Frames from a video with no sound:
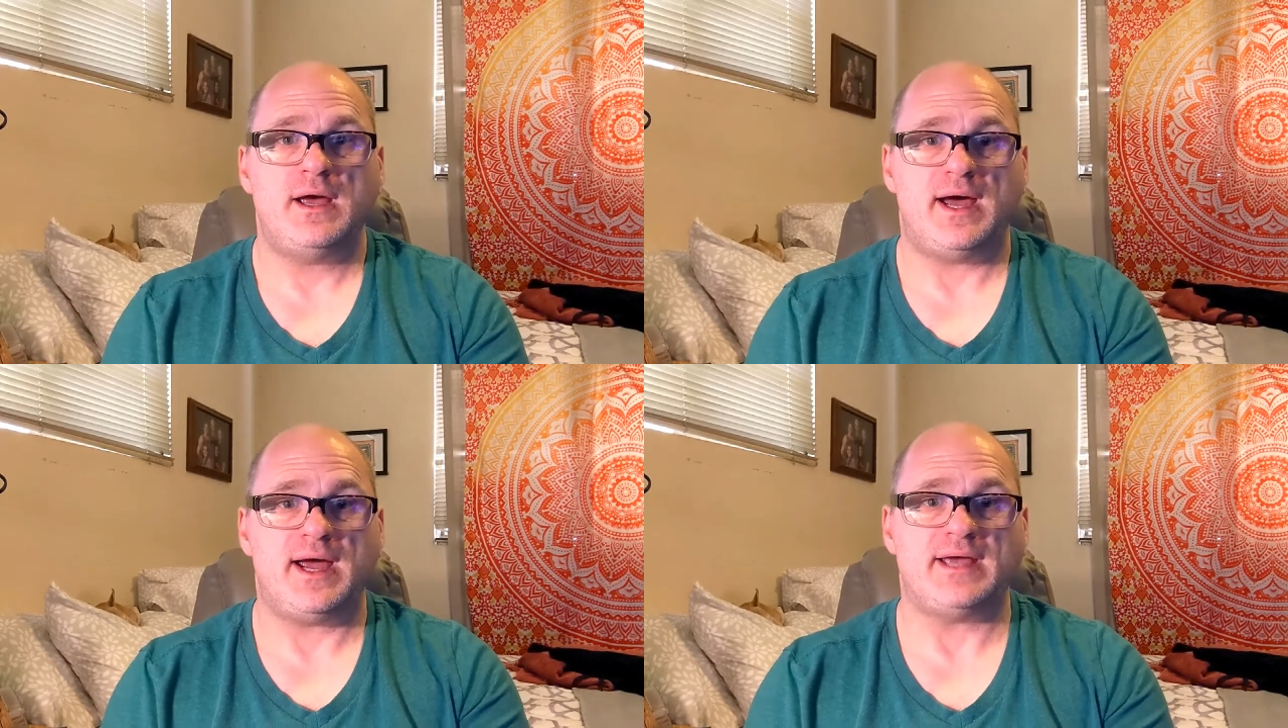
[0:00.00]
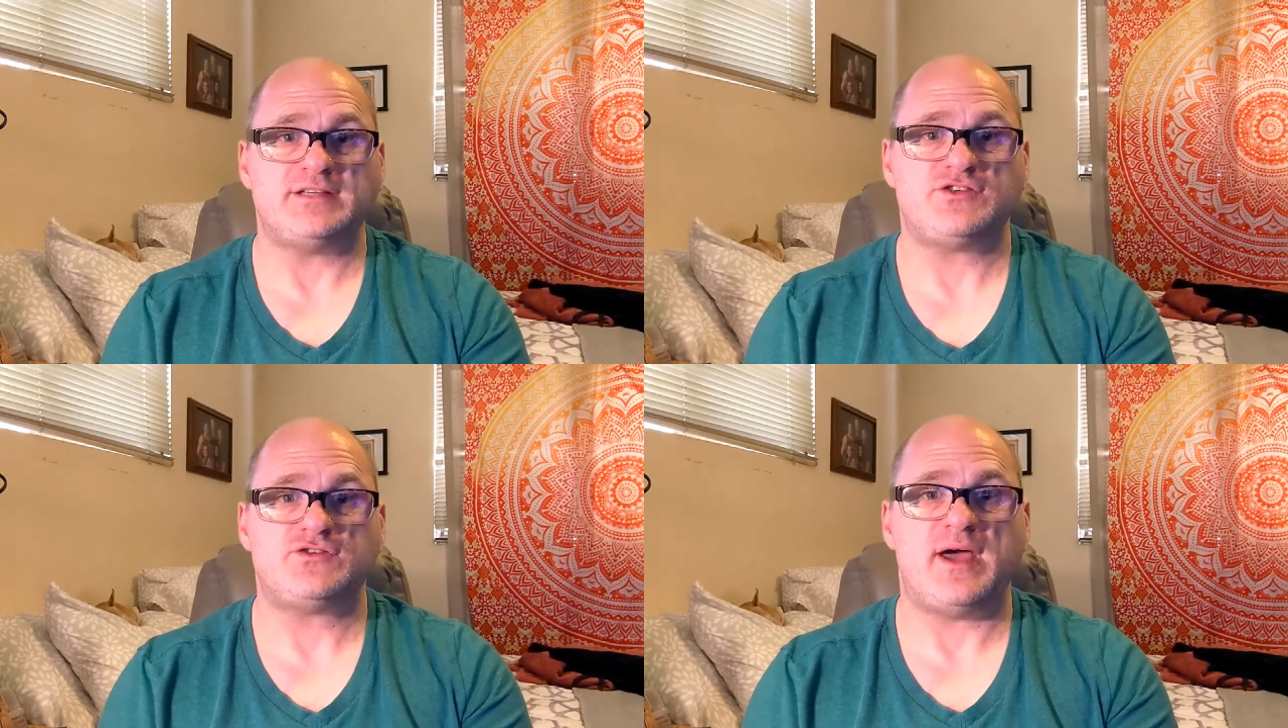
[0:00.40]
I
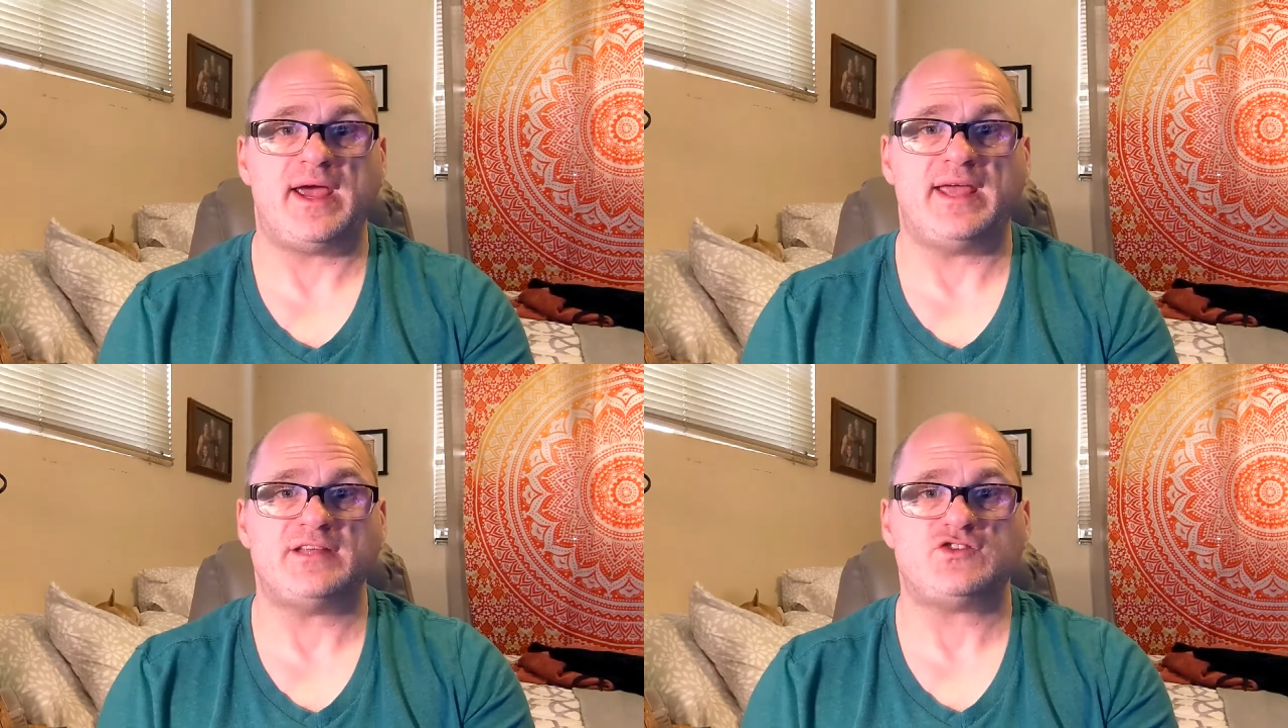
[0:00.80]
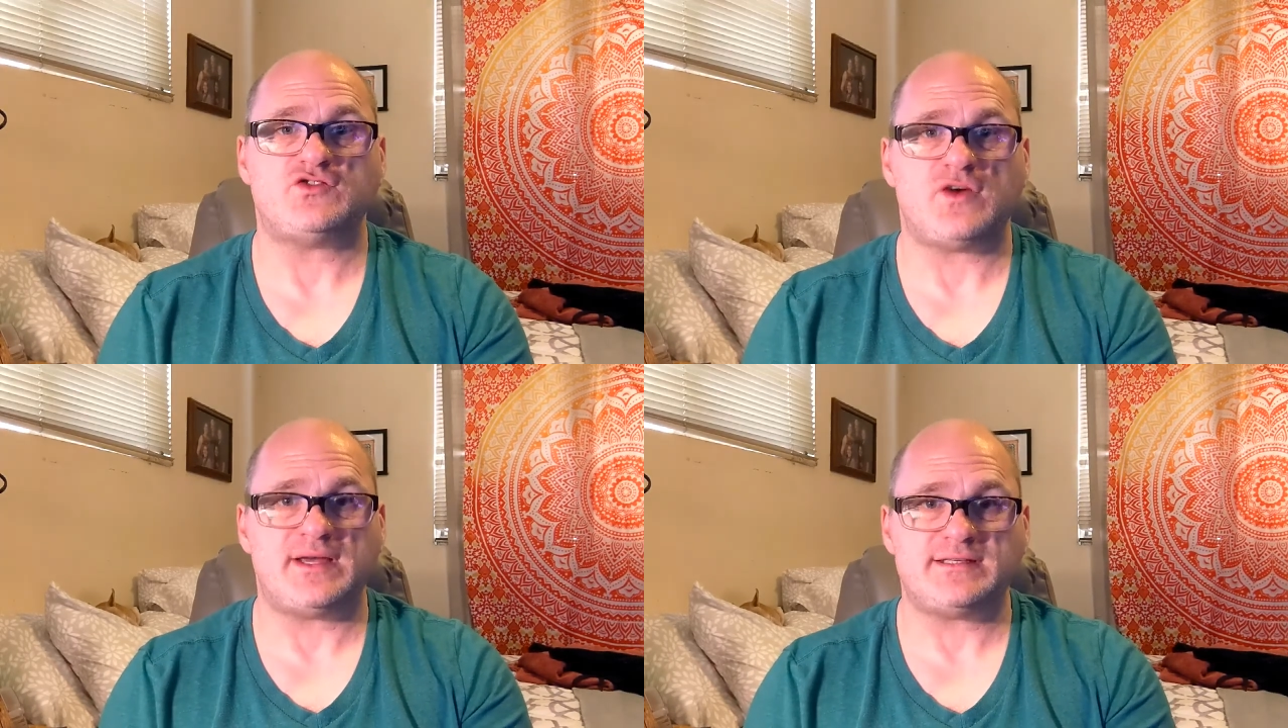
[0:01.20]
get
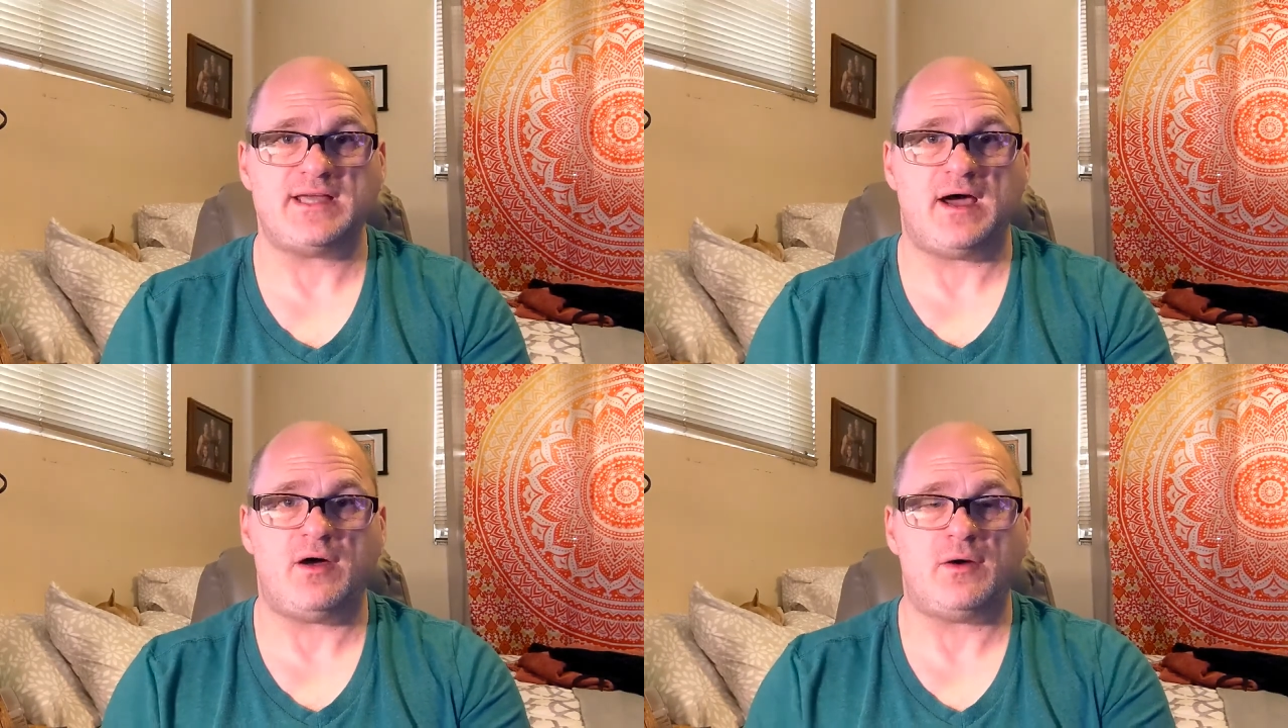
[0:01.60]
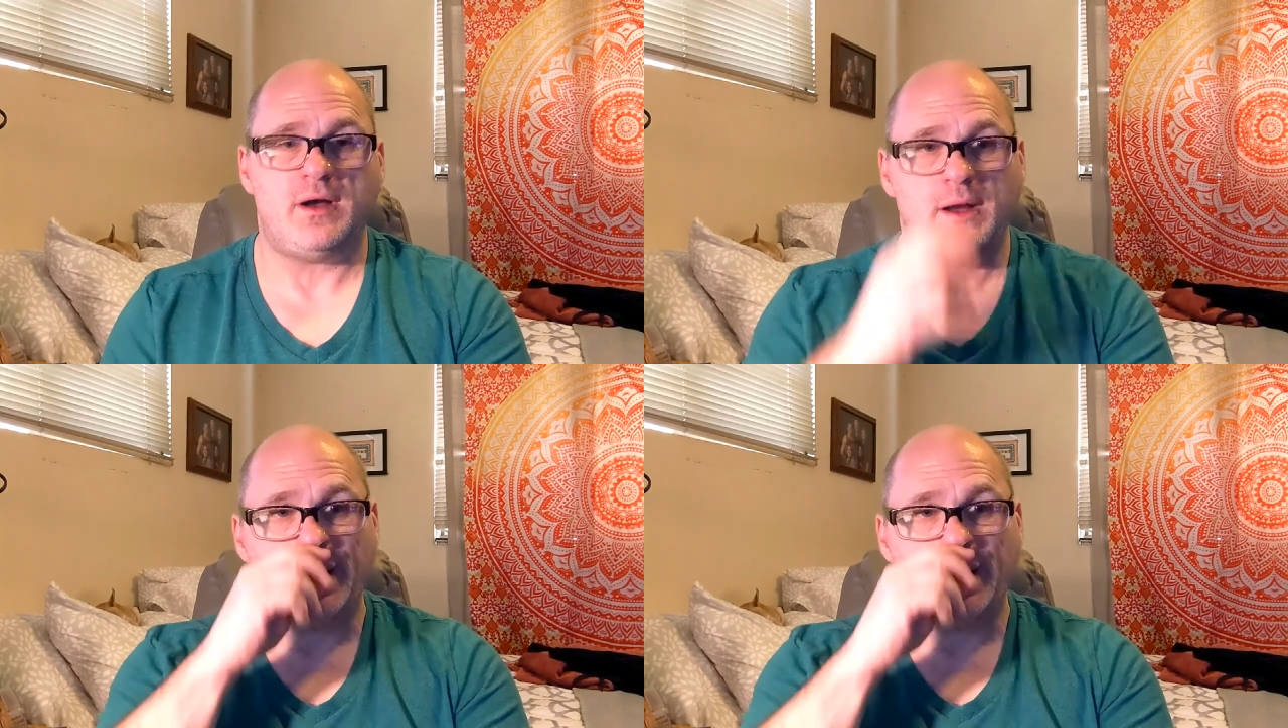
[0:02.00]
stressed out.